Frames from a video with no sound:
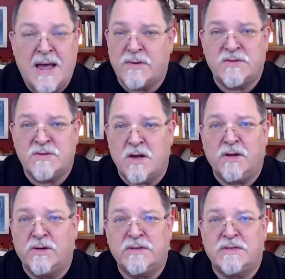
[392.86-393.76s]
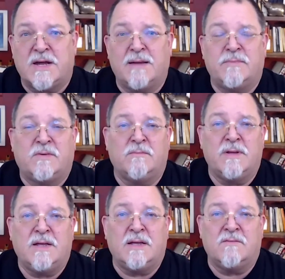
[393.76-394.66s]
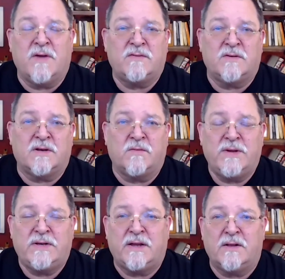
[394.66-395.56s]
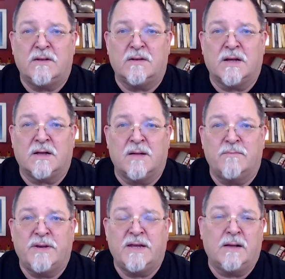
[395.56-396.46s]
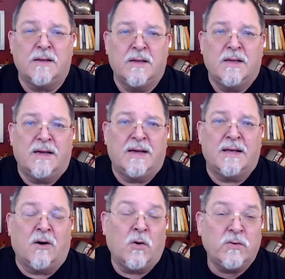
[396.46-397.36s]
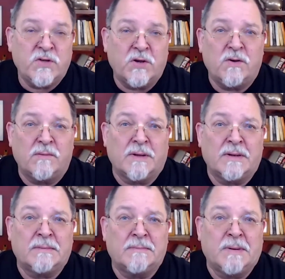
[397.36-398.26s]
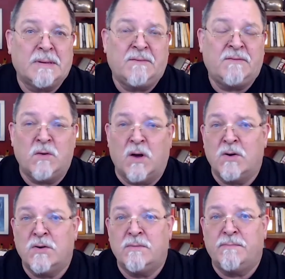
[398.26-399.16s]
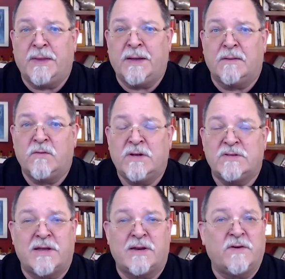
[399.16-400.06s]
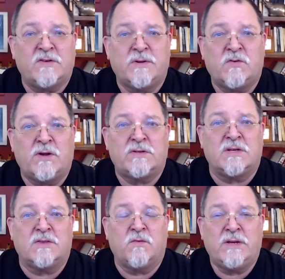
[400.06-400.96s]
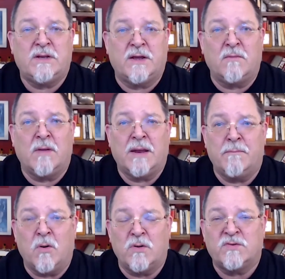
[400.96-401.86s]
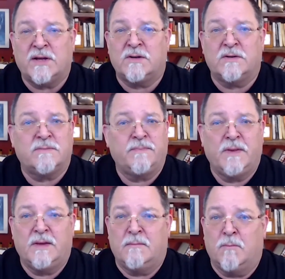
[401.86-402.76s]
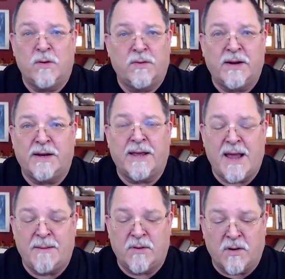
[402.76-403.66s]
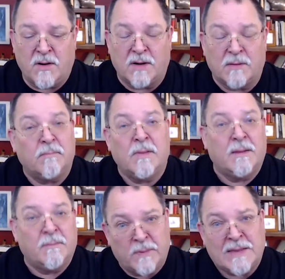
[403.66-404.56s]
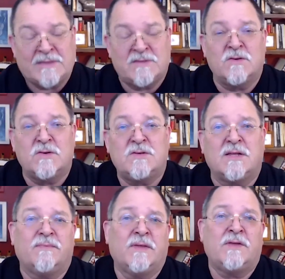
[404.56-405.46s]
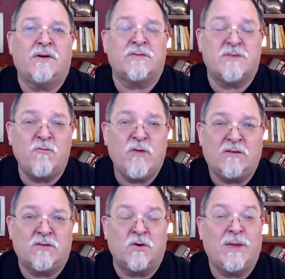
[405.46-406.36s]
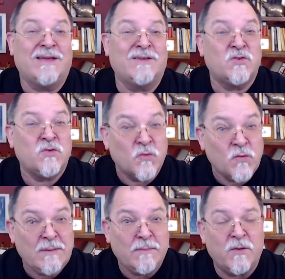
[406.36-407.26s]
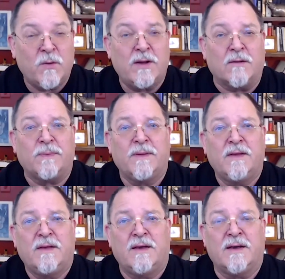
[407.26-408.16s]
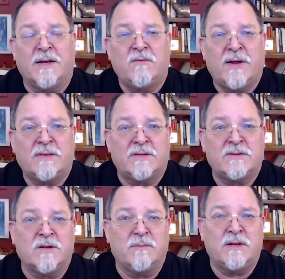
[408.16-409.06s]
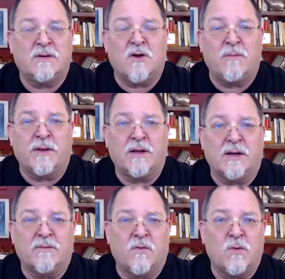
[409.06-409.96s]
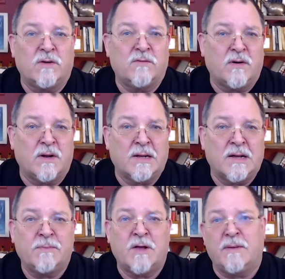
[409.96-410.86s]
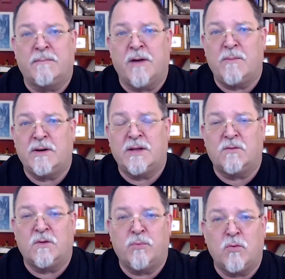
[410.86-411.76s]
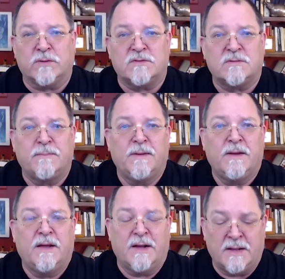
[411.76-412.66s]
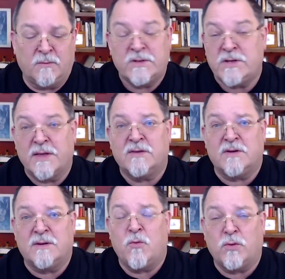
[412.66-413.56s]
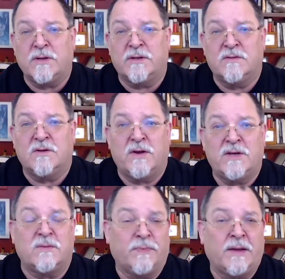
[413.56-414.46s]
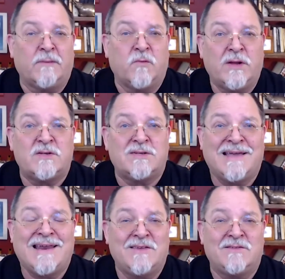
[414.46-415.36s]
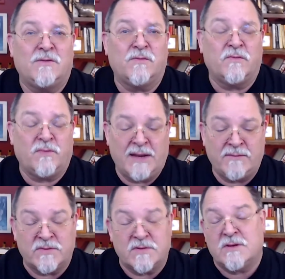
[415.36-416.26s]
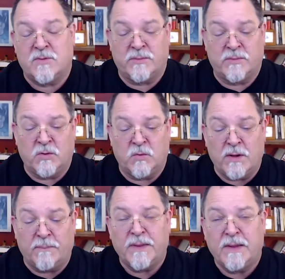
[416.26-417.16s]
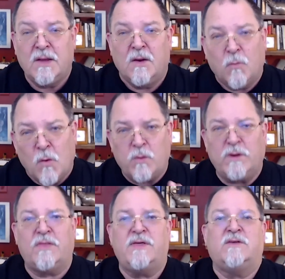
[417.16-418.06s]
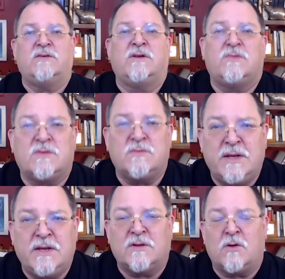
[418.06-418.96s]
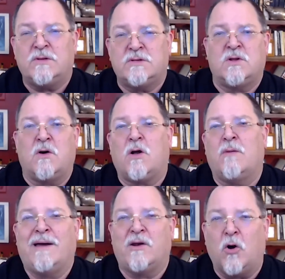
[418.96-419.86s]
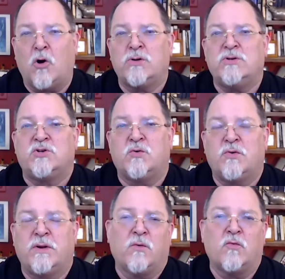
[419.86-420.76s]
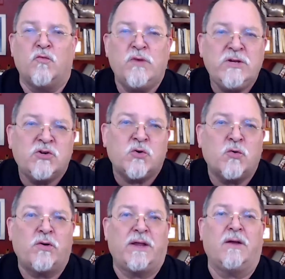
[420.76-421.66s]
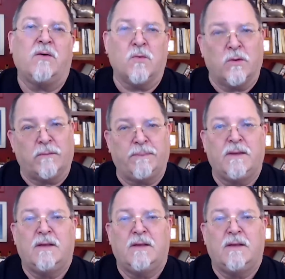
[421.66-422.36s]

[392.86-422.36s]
now is not a good time to be invested in a retail company. Also, if you own real estate investment trusts in the retail and mall sectors, boy, they're getting hammered hard. But that's interesting that there are some REITs that are doing extremely well. And in fact, that's going to be a topic for one of our upcoming Bauman Letter reports, which I think is an important consideration. Real estate has different flavors, and some of them are doing well. Well, one of the things that interests me is all this talk about onshoring or reshoring, or